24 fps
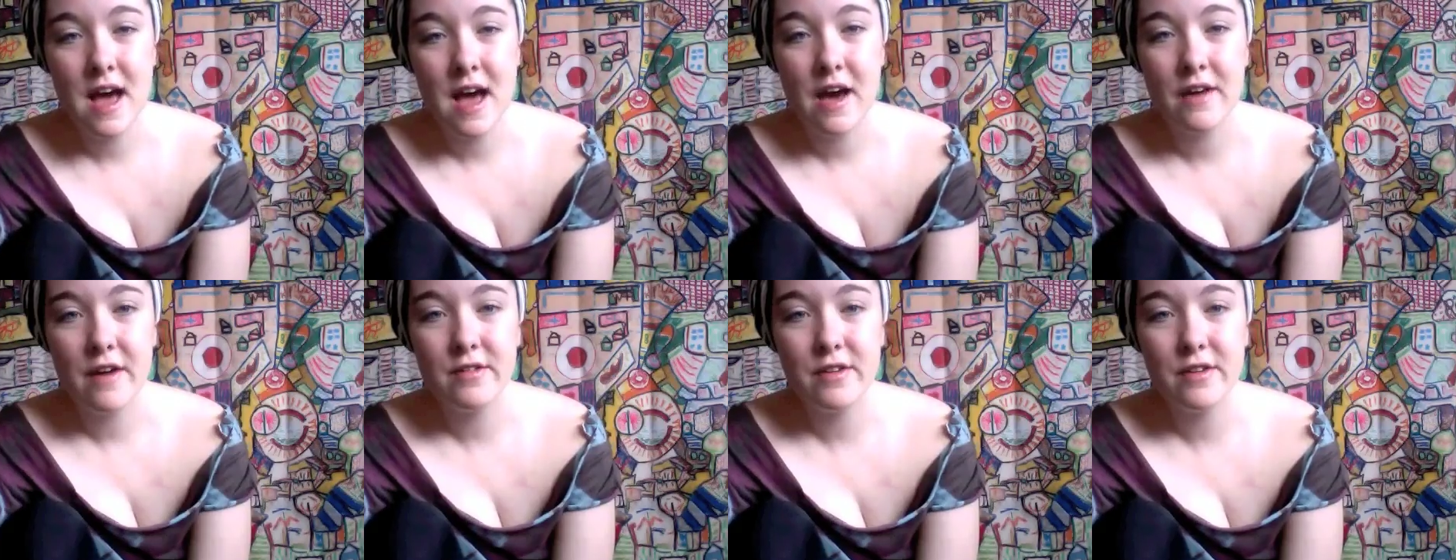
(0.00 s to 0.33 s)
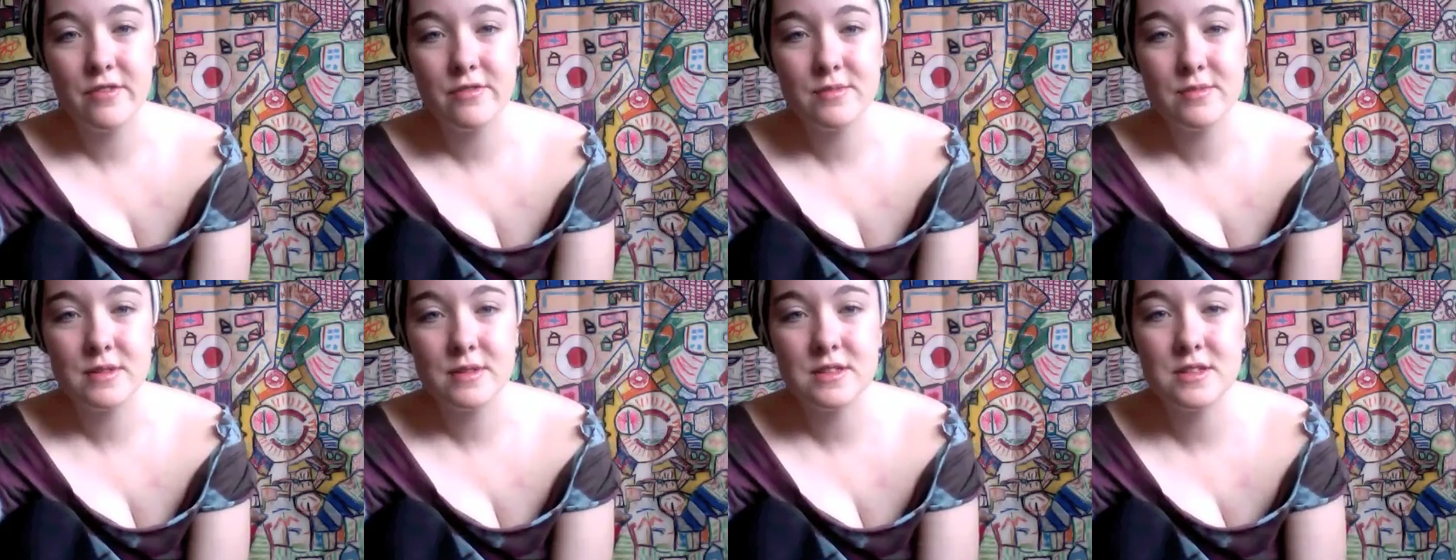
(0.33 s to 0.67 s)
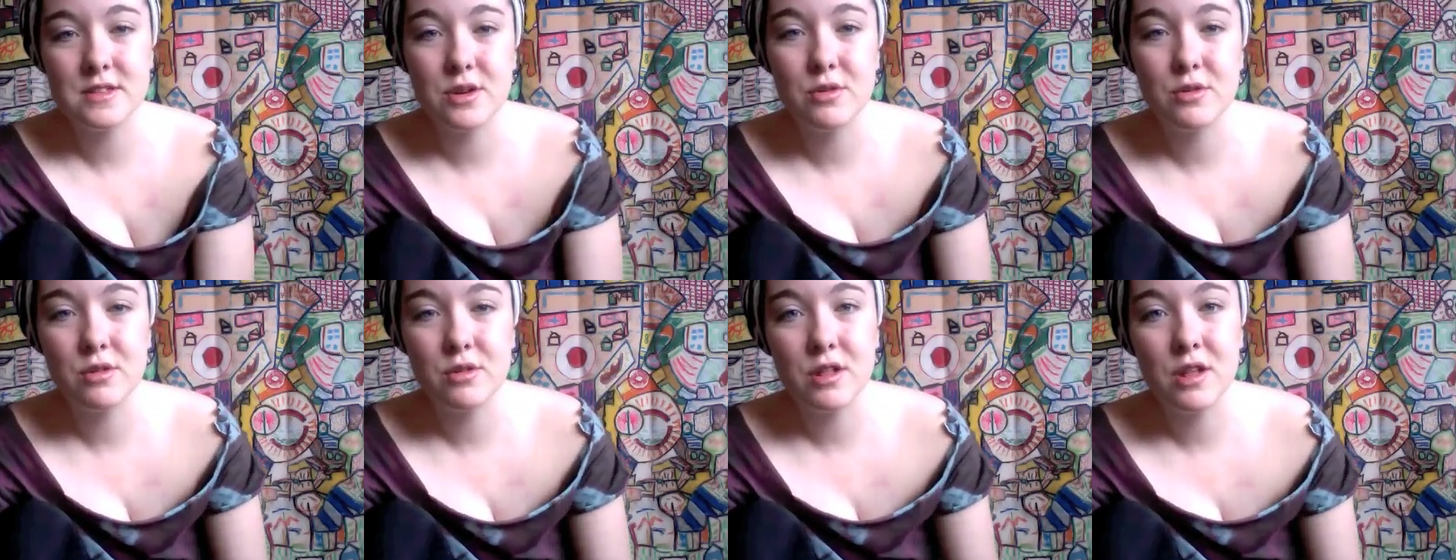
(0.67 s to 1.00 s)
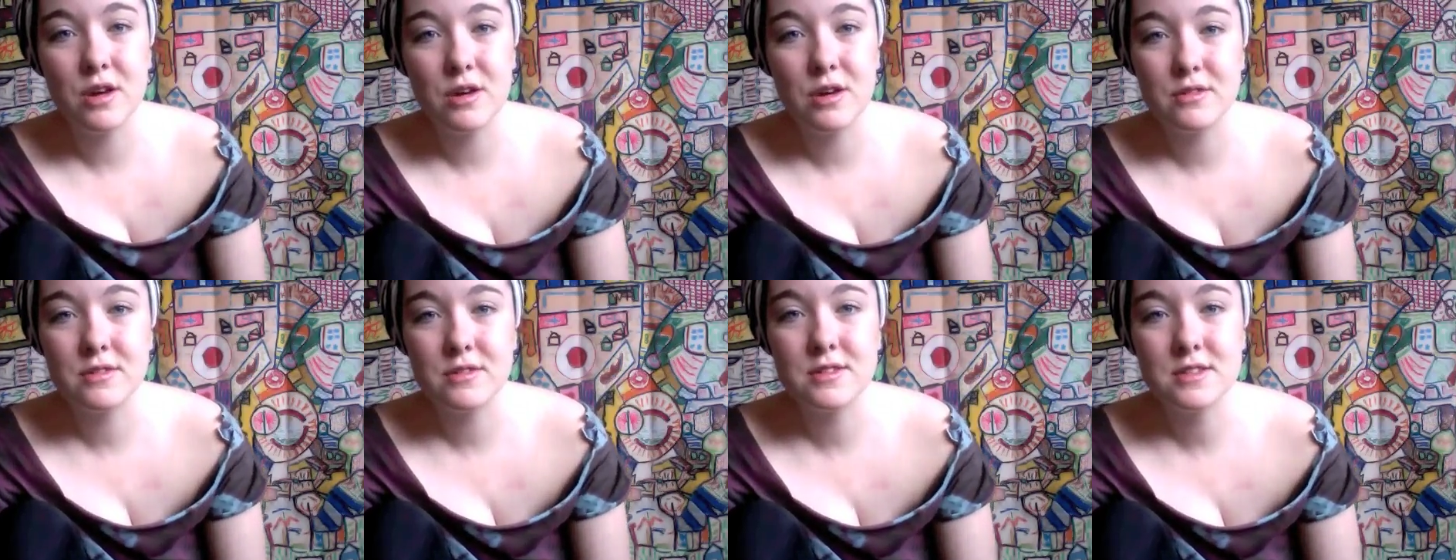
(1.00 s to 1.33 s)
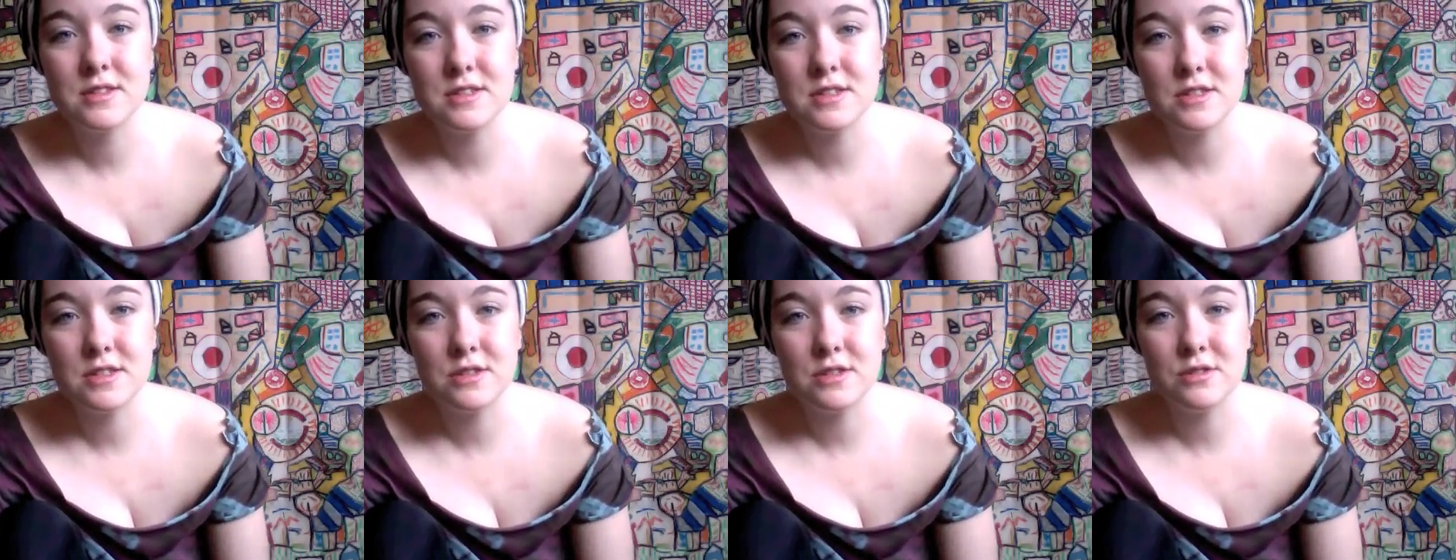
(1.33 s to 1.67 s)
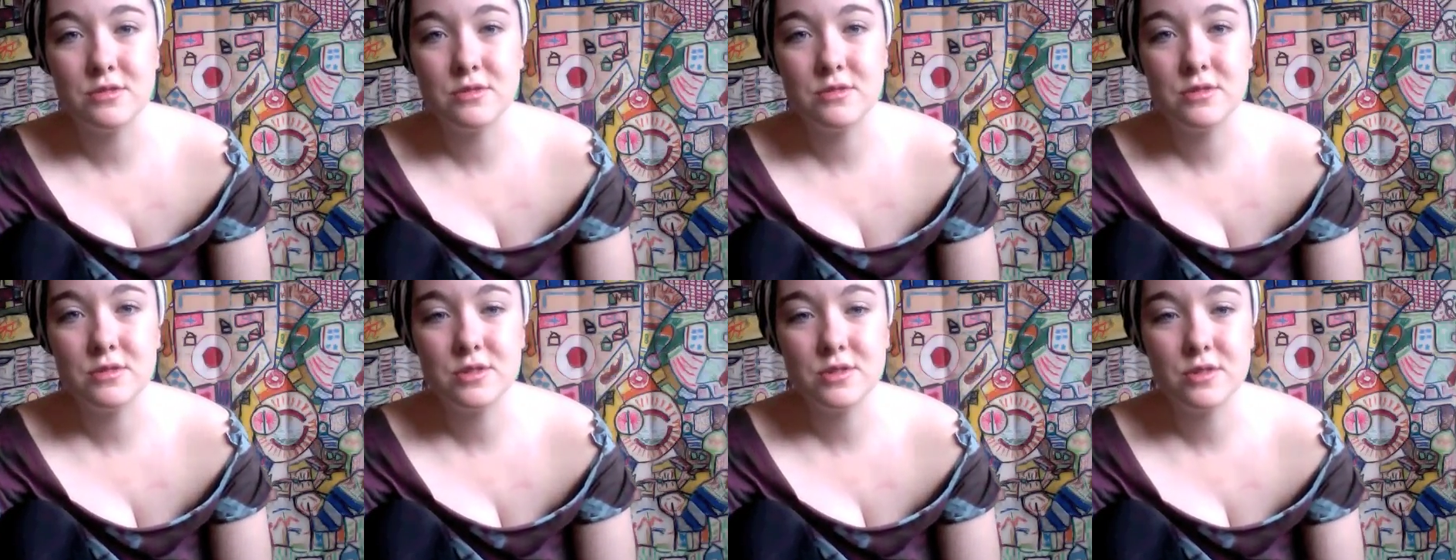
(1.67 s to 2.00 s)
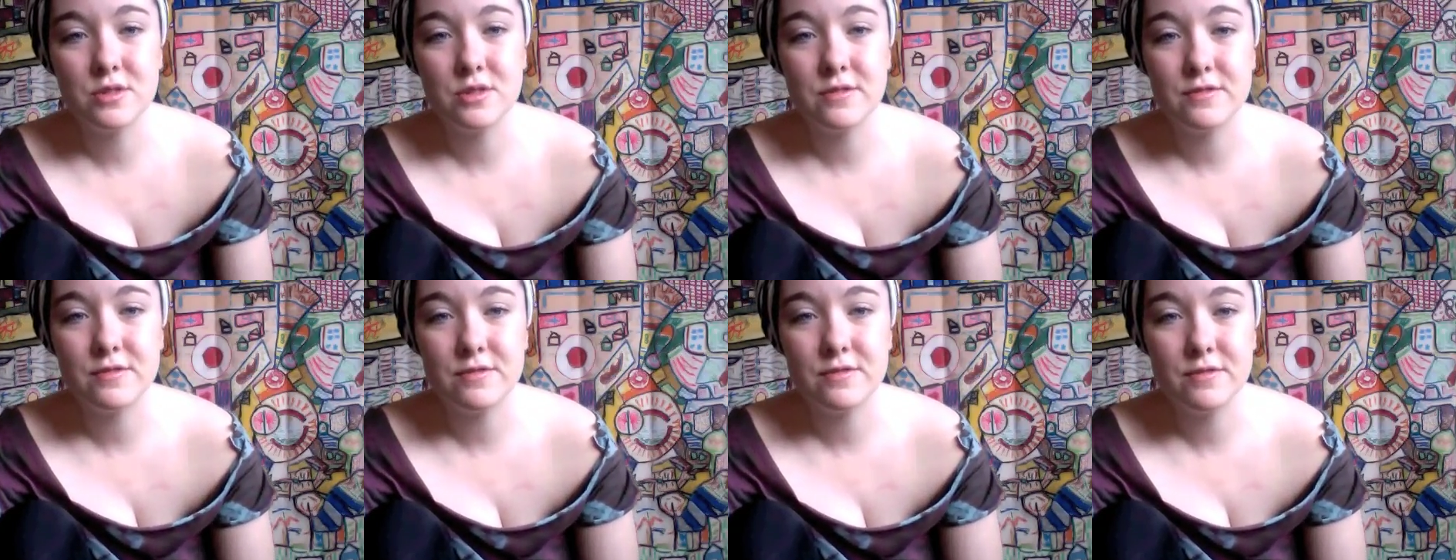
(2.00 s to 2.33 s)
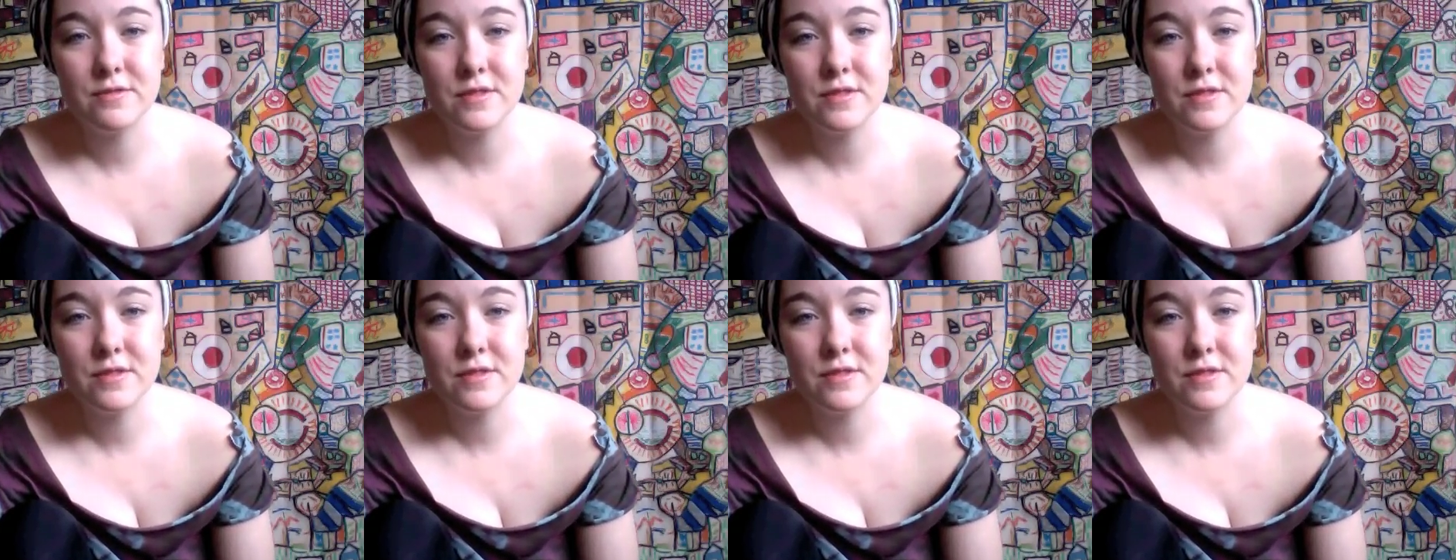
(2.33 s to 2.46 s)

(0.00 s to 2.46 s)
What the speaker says: I've never been so close to sort